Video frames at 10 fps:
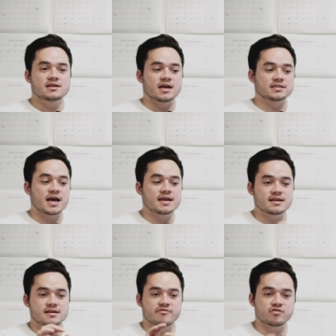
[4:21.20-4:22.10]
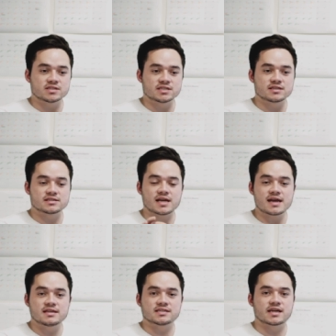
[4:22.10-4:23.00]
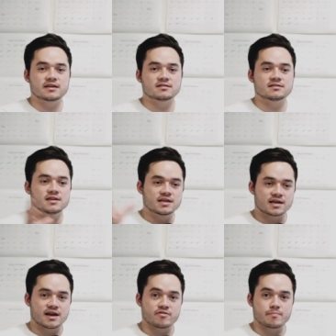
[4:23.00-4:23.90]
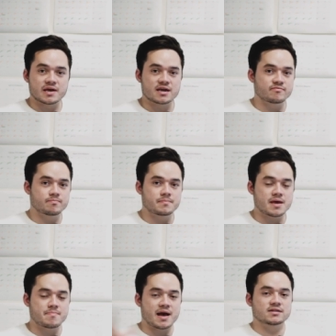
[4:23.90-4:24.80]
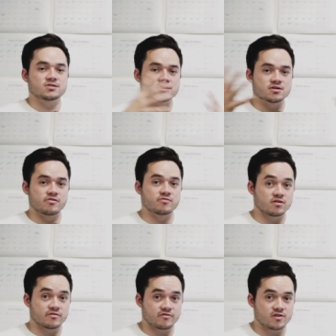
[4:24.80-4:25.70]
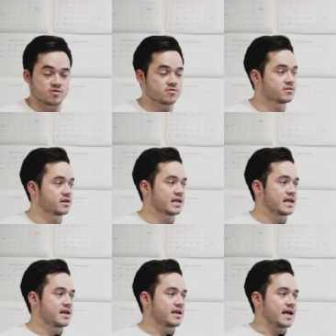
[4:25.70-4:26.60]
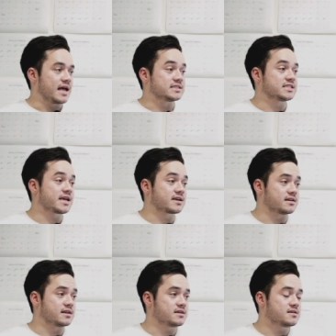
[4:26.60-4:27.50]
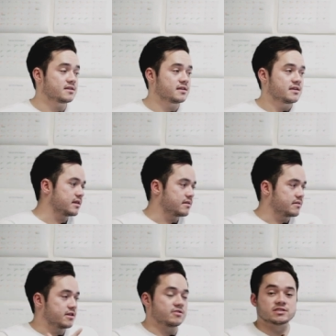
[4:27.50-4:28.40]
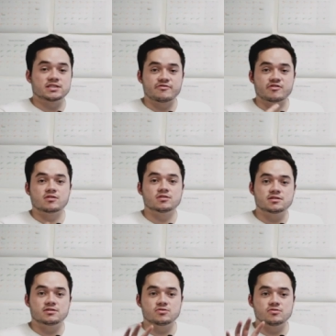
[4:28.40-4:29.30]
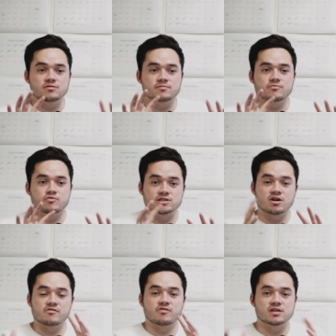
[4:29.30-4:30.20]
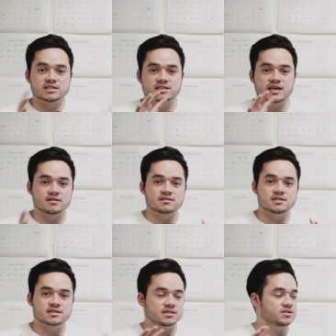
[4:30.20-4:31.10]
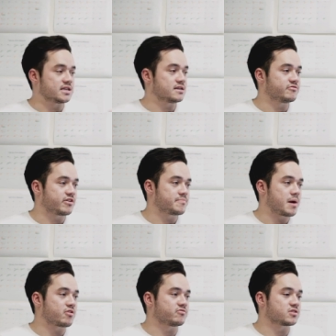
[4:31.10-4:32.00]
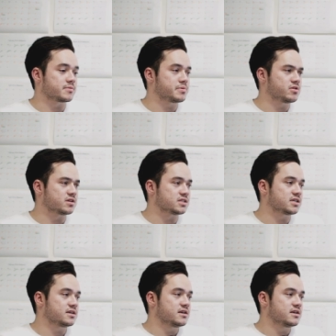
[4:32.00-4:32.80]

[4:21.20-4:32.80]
a tiny difference in the tiny scale can have a big in- impact on the overall flow. And secondly, you know, it's difficult to resolve all the scales because you need a very powerful computers.